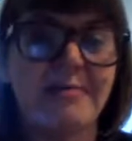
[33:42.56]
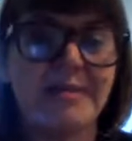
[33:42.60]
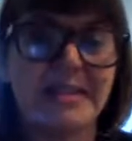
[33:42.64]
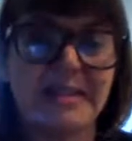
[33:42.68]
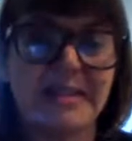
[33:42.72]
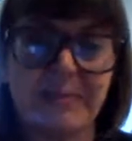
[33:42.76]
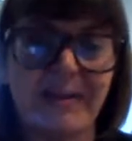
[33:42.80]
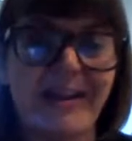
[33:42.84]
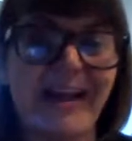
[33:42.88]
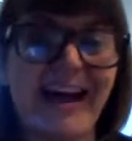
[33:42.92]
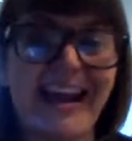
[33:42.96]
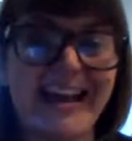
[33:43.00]

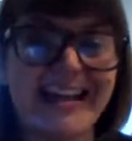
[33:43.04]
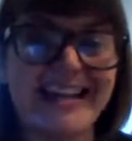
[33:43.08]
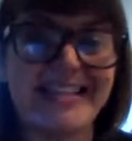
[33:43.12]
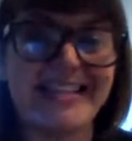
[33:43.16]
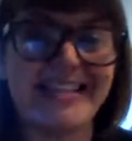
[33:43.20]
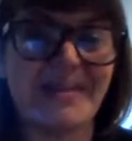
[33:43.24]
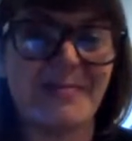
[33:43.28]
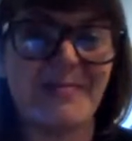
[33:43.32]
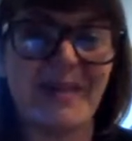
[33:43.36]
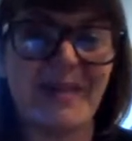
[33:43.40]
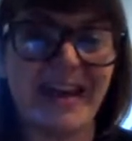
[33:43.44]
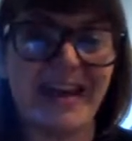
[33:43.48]
supply
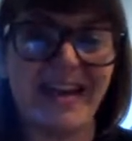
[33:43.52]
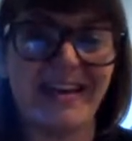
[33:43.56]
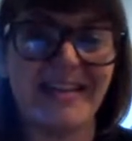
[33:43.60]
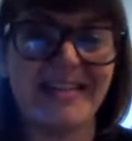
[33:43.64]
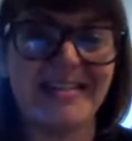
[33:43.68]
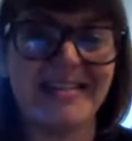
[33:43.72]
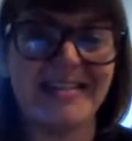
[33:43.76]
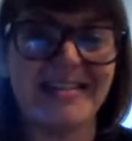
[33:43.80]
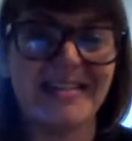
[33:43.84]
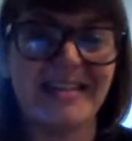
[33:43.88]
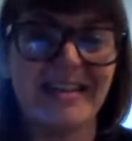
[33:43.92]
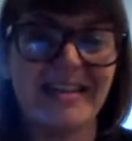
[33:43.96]
and
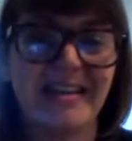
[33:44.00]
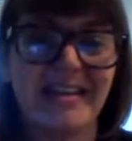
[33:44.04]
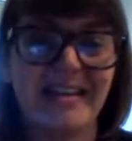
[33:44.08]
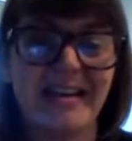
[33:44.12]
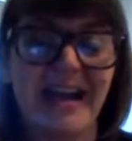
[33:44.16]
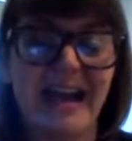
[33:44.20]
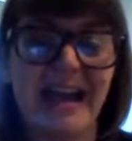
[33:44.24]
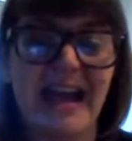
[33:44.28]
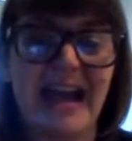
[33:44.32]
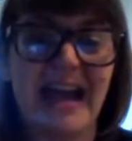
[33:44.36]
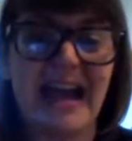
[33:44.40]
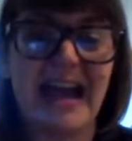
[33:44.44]
demand.
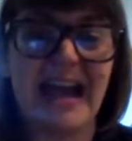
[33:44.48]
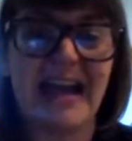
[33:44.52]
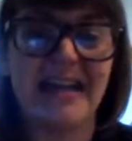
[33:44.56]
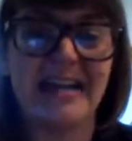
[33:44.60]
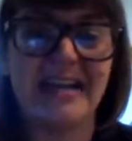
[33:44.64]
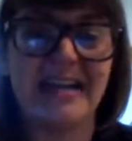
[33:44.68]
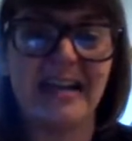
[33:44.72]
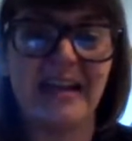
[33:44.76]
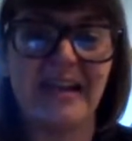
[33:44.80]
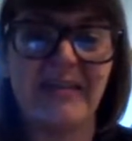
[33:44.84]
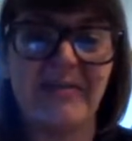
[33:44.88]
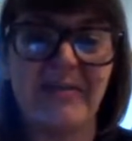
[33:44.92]

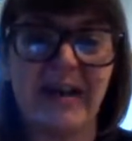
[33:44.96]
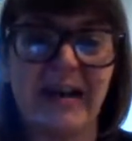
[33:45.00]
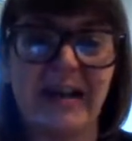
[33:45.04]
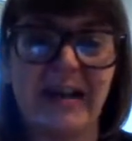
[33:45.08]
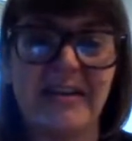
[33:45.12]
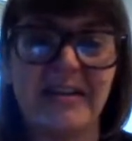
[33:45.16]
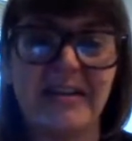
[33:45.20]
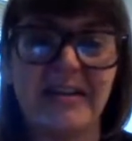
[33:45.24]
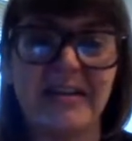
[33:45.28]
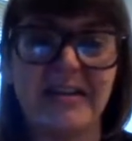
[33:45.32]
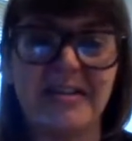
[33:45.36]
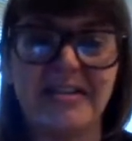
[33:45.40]
And if I
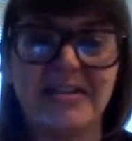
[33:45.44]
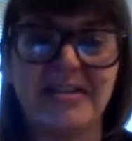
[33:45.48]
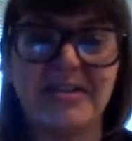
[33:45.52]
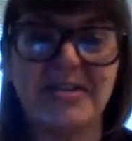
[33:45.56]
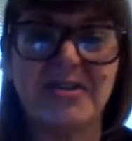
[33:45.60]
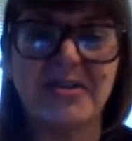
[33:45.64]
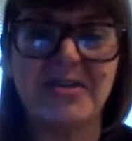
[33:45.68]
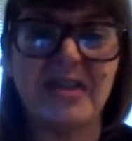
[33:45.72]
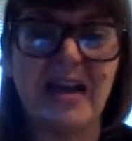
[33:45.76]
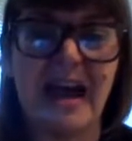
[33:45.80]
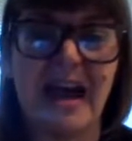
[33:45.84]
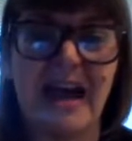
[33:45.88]
could
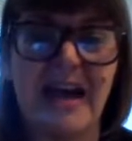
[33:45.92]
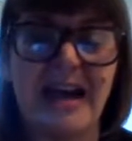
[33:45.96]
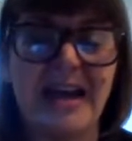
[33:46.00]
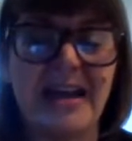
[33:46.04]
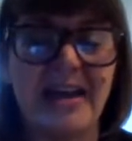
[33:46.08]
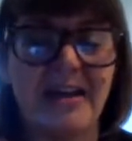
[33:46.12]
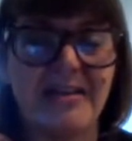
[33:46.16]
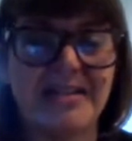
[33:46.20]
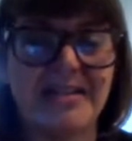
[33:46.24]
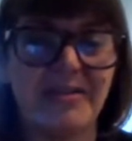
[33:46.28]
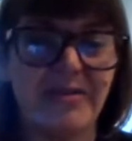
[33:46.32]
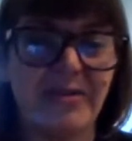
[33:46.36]
do that
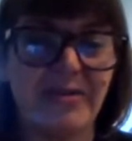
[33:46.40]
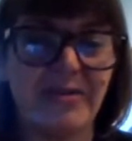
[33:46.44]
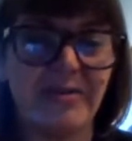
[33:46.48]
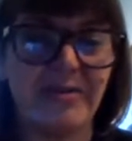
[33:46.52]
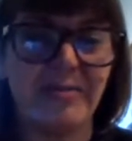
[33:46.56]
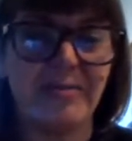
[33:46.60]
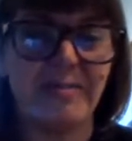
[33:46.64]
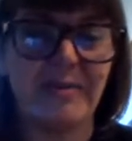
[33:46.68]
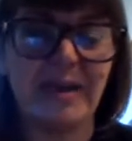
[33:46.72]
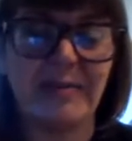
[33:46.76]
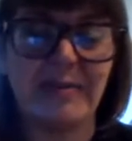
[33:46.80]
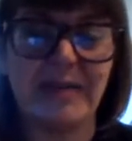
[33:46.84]
and
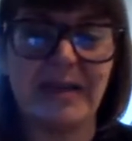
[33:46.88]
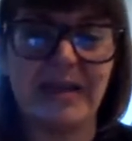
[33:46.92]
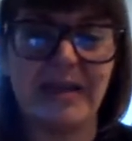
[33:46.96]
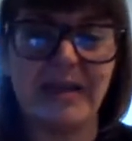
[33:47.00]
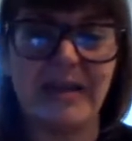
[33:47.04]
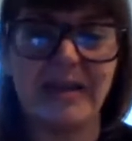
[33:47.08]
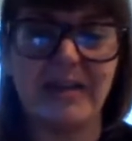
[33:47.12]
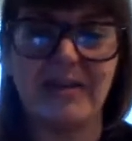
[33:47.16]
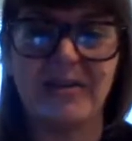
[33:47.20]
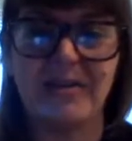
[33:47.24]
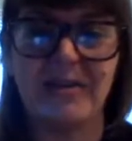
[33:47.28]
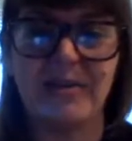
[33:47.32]
also
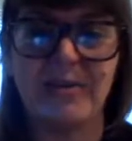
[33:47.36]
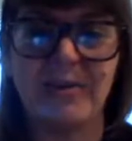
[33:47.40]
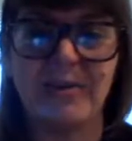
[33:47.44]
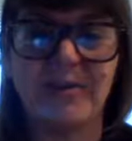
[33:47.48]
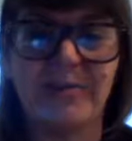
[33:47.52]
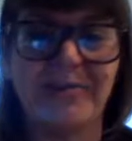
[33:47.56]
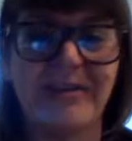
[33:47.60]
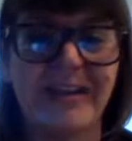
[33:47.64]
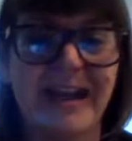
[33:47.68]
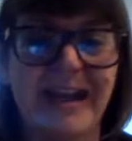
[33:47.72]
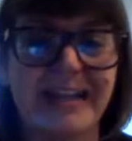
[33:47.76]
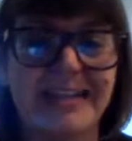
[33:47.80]
maybe,
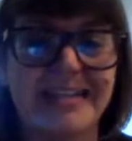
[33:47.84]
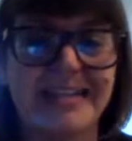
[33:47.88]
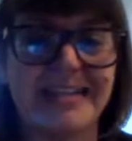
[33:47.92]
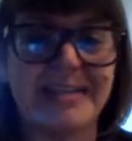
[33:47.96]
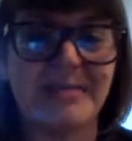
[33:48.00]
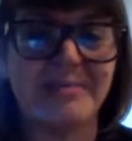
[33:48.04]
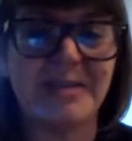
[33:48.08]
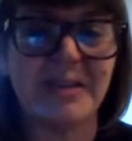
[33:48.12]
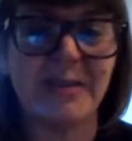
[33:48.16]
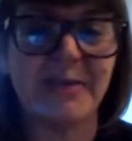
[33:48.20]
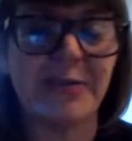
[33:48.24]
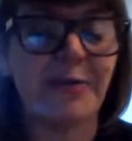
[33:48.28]
reflect
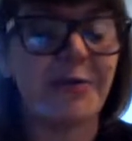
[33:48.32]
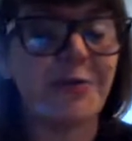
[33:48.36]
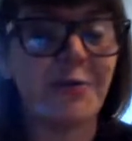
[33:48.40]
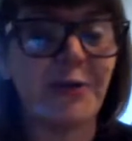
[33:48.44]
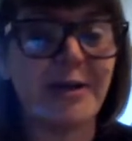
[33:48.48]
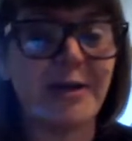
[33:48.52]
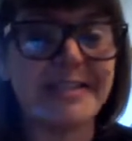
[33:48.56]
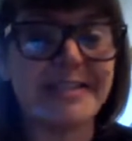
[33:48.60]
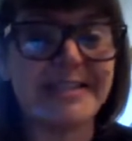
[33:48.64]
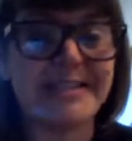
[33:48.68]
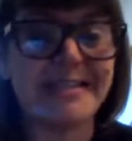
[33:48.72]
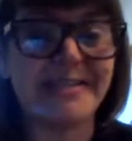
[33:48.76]
some different
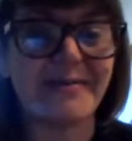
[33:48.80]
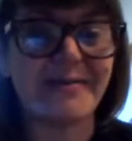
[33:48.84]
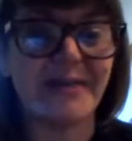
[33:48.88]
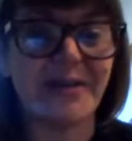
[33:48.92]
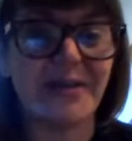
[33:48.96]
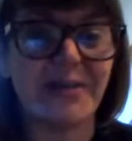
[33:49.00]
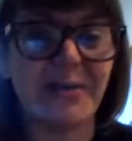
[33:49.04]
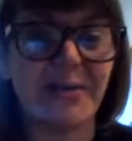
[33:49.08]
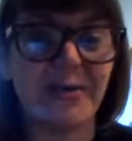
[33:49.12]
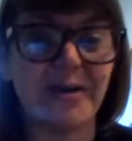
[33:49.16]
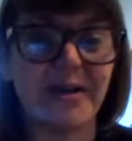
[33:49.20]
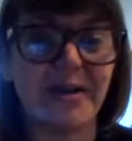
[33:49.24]
voices of
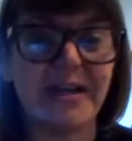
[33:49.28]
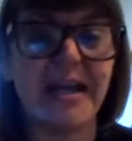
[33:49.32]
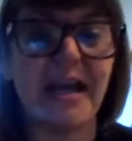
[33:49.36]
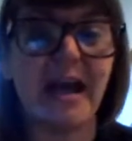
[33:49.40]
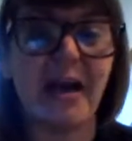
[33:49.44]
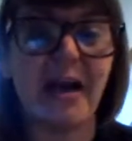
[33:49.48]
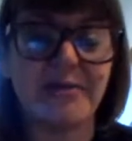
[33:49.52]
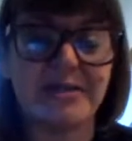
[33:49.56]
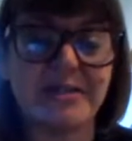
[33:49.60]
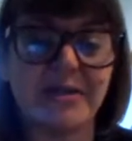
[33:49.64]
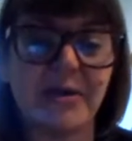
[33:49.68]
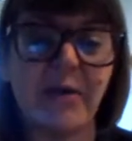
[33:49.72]
authority,
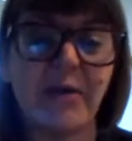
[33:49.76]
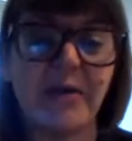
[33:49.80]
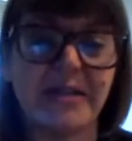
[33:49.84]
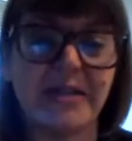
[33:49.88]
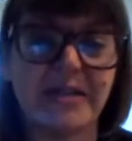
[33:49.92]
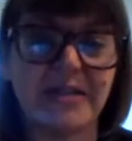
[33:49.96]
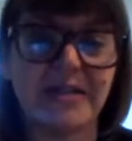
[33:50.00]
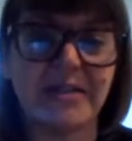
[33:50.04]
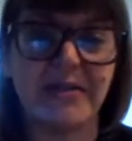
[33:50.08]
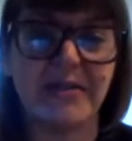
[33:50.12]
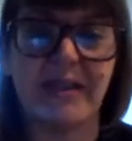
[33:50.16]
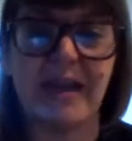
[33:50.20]
I was
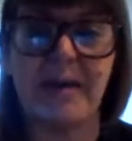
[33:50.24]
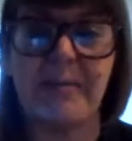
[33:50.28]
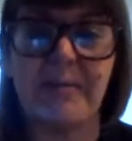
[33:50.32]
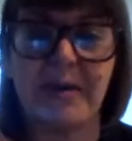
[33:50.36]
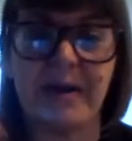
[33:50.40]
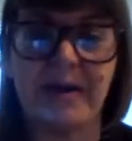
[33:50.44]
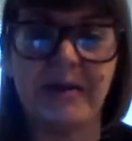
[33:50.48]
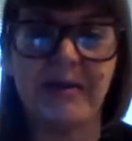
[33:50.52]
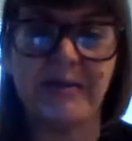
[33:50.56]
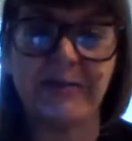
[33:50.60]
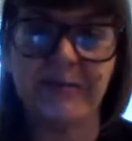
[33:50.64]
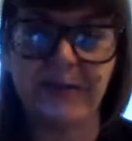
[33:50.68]
going to do that.
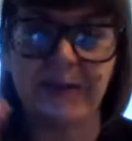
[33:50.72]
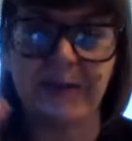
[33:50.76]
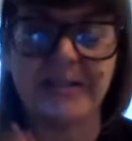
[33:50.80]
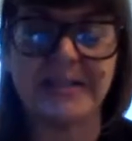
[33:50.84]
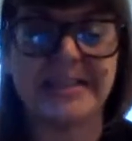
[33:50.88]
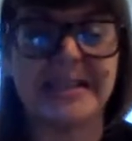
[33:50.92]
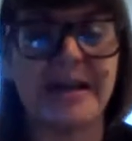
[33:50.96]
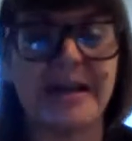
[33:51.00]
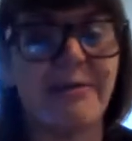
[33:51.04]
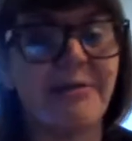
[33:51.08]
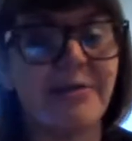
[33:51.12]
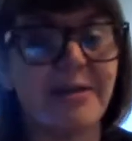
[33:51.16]
But
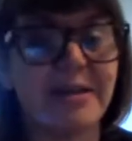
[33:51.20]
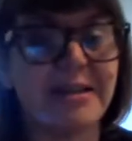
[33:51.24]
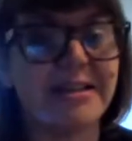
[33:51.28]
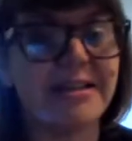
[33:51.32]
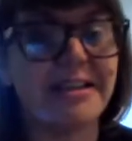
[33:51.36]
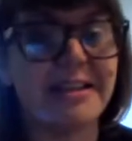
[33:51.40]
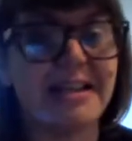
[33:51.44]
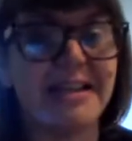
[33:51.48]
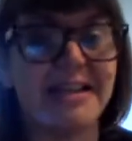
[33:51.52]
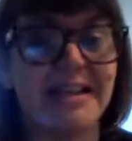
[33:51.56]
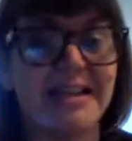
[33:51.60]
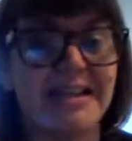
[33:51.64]
first, I
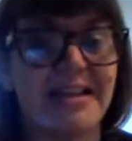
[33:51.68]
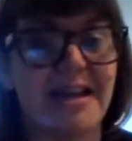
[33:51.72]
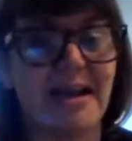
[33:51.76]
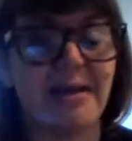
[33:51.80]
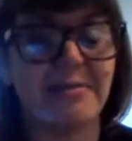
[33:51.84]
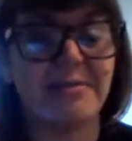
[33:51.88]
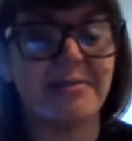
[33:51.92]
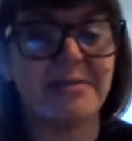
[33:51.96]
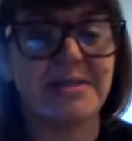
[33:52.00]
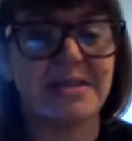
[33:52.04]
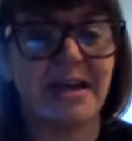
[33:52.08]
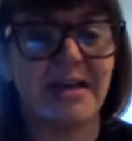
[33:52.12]
really needed
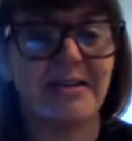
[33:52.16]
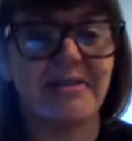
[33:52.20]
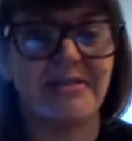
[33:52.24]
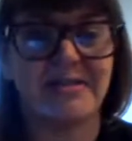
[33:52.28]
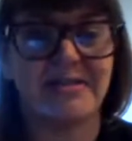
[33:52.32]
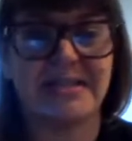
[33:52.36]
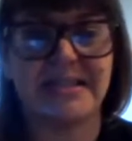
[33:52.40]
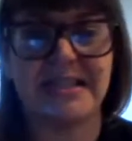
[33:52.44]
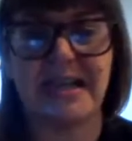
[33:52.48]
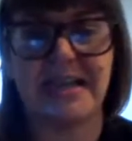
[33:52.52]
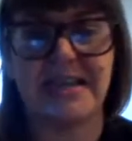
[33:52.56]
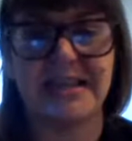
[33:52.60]
them to
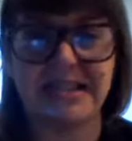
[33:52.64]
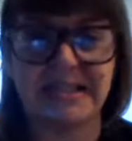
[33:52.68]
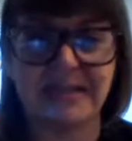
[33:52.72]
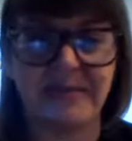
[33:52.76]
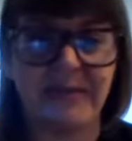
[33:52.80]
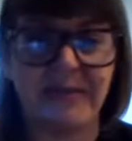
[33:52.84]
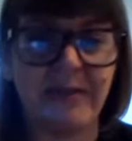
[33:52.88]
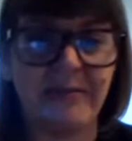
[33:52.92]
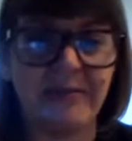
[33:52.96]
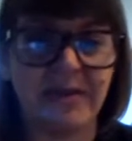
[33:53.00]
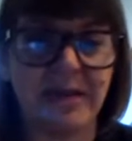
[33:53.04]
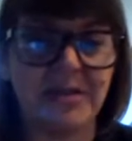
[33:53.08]
understand these
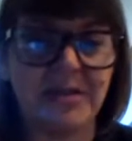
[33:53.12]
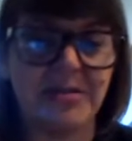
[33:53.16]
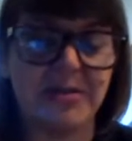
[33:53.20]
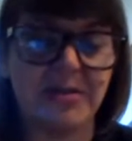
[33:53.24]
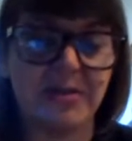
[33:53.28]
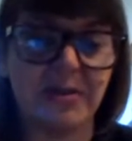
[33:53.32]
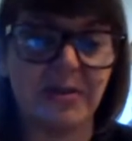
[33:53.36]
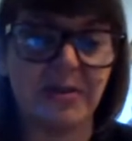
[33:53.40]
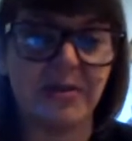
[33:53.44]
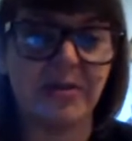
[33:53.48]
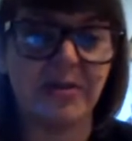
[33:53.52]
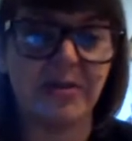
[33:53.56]

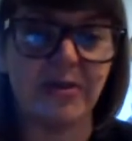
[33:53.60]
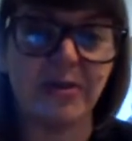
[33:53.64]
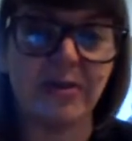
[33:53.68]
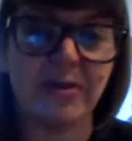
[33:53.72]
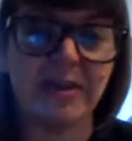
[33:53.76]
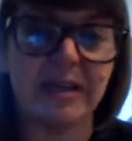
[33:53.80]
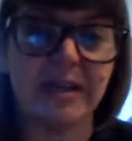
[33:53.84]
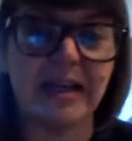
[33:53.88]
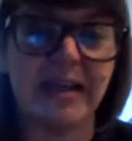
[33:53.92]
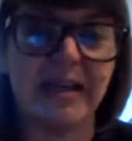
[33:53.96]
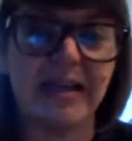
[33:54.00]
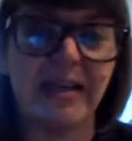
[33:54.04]
foundational
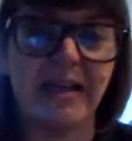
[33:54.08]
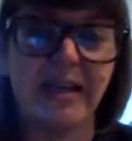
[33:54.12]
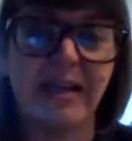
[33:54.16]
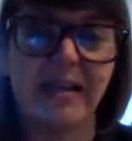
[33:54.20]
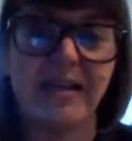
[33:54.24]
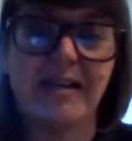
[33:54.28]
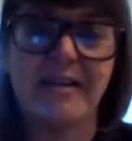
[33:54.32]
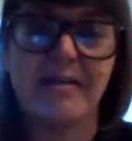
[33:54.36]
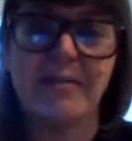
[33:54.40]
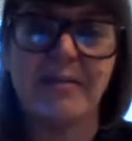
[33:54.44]
learning